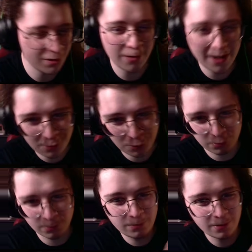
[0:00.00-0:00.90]
You enter
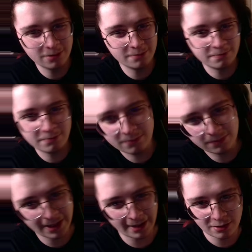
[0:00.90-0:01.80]
through a,
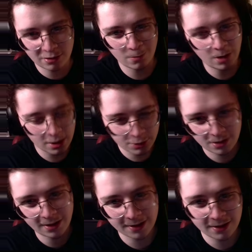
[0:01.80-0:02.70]
like, garage
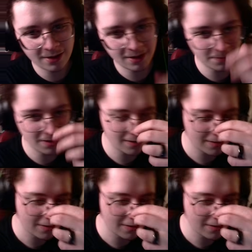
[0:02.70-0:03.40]
thing at the end of the abyss.